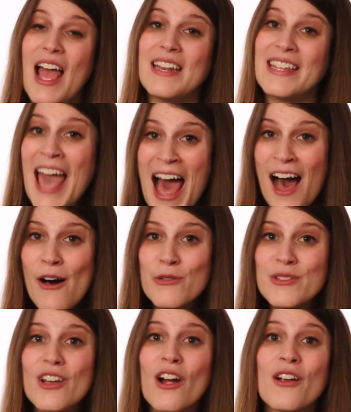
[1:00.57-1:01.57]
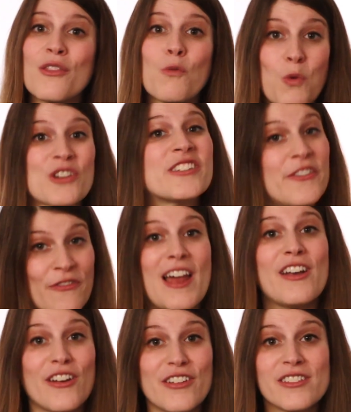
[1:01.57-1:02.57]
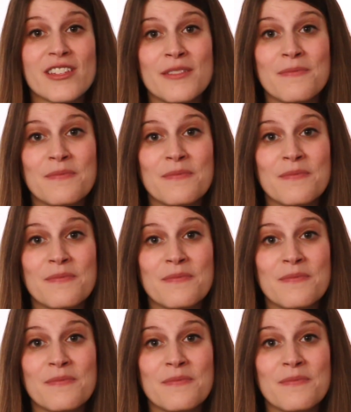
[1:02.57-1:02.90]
and cows are the worst offenders.